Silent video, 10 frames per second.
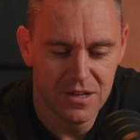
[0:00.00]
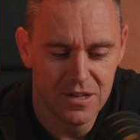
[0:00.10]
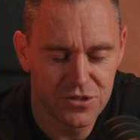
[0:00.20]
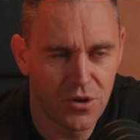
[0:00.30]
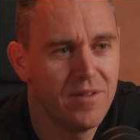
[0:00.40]

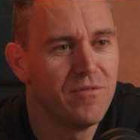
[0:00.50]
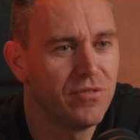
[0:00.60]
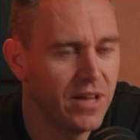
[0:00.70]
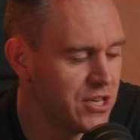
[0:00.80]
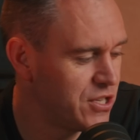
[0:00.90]
So
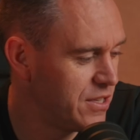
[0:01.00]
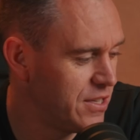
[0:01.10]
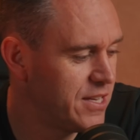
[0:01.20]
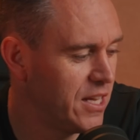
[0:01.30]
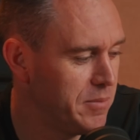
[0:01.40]
inflation, you
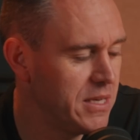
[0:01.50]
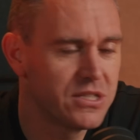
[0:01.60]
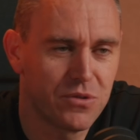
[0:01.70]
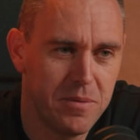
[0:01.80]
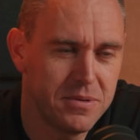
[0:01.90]
telling me
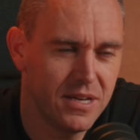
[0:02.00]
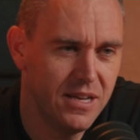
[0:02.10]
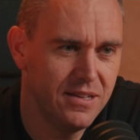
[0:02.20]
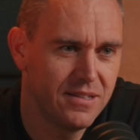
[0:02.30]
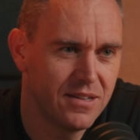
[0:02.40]
it's
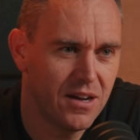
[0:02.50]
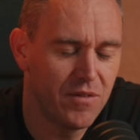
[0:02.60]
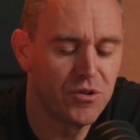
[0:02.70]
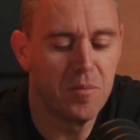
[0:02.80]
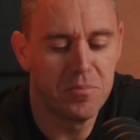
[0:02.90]
3%?
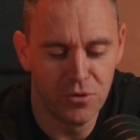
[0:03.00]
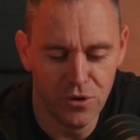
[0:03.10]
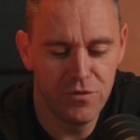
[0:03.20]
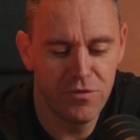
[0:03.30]
I've got proof